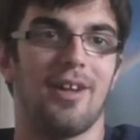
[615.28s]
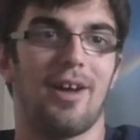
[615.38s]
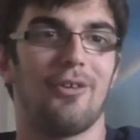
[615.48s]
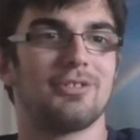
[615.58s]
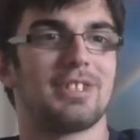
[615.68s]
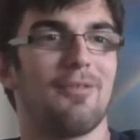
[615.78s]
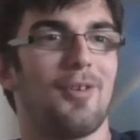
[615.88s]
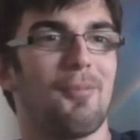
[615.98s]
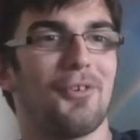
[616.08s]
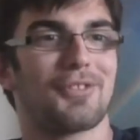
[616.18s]
I will say
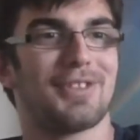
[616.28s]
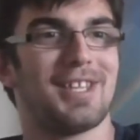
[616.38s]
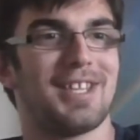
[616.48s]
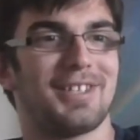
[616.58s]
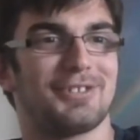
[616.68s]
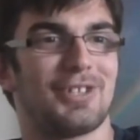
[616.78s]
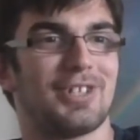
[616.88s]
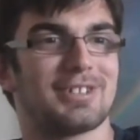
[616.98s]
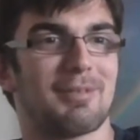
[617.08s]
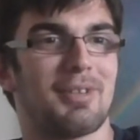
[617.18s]
one more thing, as
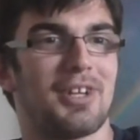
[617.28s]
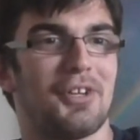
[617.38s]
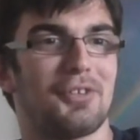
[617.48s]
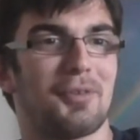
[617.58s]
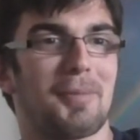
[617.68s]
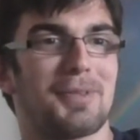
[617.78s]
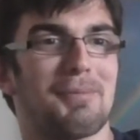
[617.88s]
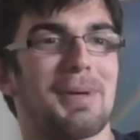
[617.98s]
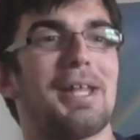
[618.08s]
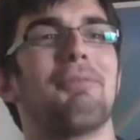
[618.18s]
long as I'm not interrupted
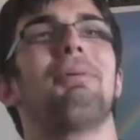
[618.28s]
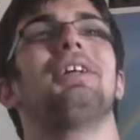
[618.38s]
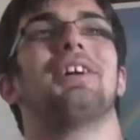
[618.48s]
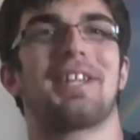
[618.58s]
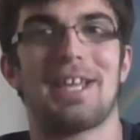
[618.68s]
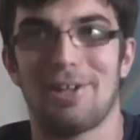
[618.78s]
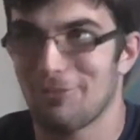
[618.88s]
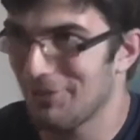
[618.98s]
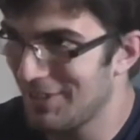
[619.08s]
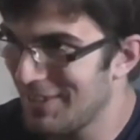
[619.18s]
by the peanut
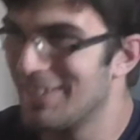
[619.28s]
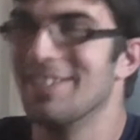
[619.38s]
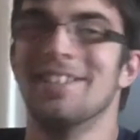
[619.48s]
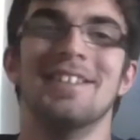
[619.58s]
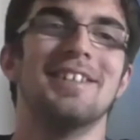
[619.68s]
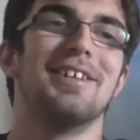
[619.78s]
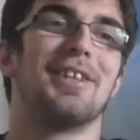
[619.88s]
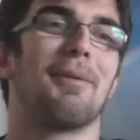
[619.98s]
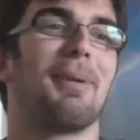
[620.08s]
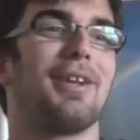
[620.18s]
gallery.
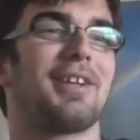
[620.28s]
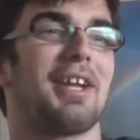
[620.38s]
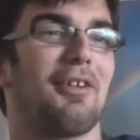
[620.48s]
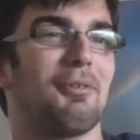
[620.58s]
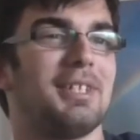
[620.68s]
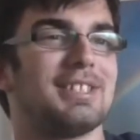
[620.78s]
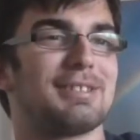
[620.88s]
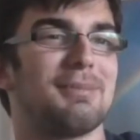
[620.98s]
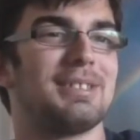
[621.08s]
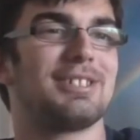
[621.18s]
The peanut gallery needs
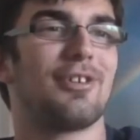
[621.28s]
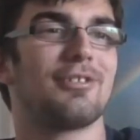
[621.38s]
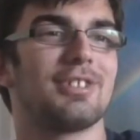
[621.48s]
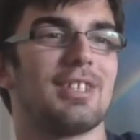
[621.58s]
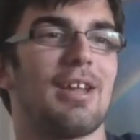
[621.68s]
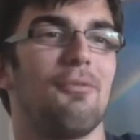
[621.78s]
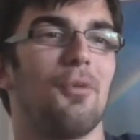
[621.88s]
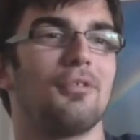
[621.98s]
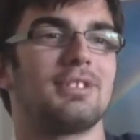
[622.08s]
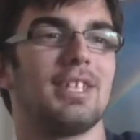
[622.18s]
to be salted and
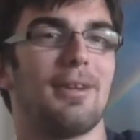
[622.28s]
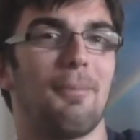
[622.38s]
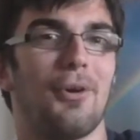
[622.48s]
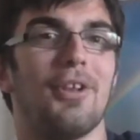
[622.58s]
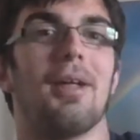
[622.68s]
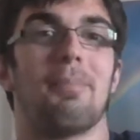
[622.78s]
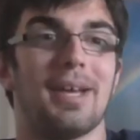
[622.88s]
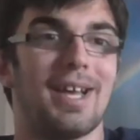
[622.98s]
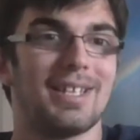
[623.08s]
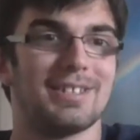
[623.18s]
roasted and put in a
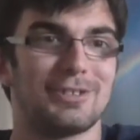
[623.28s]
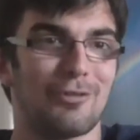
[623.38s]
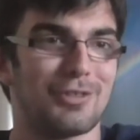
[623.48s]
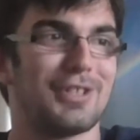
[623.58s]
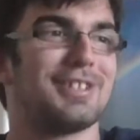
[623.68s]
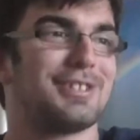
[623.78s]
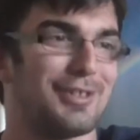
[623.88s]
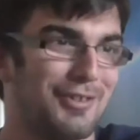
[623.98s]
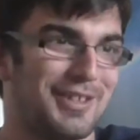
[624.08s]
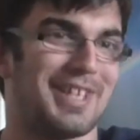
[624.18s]
bag and sold to the
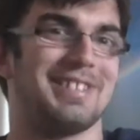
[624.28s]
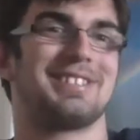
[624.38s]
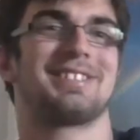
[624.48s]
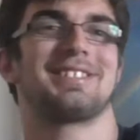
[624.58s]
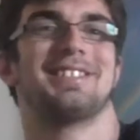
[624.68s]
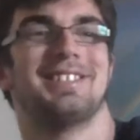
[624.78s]
circus.